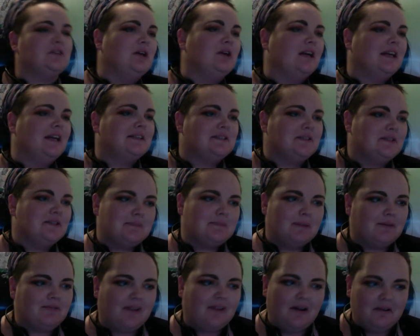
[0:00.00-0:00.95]
so
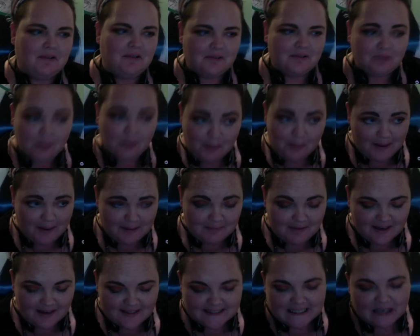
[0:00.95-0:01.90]
excuse me if I
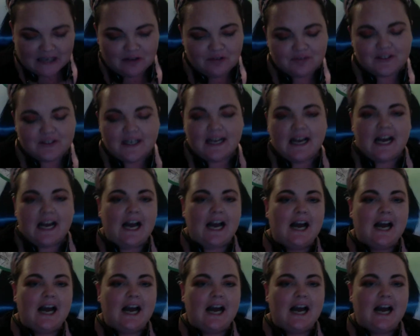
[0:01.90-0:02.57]
repeat myself.